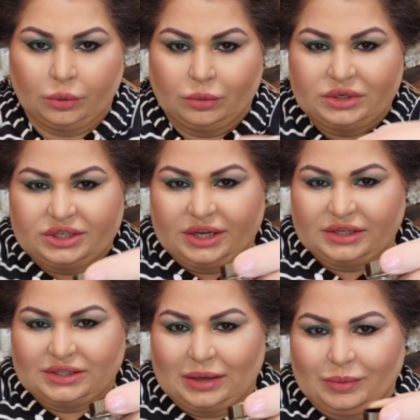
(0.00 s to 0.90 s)
We'll take
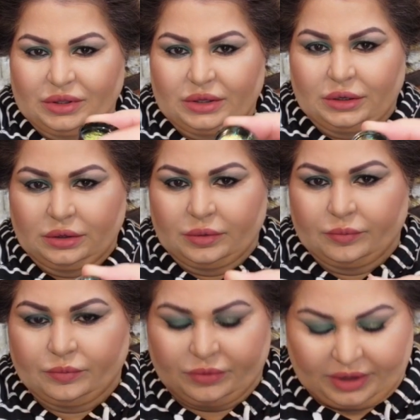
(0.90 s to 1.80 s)
some in the
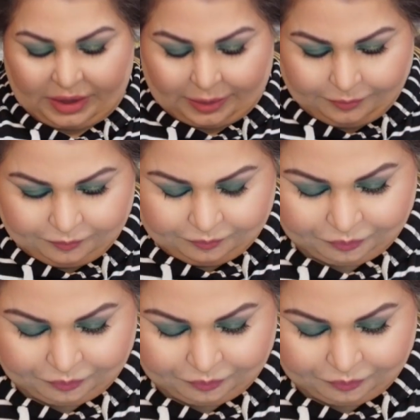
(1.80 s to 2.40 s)
cap,